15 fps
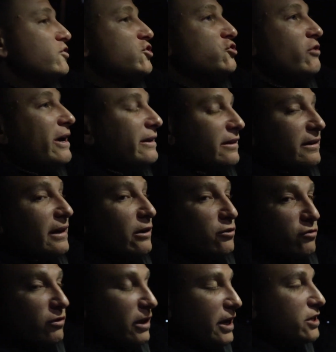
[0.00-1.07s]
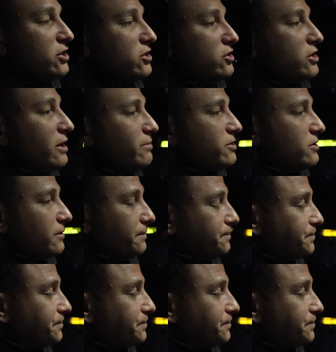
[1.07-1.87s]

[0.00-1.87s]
strengthen those relationships.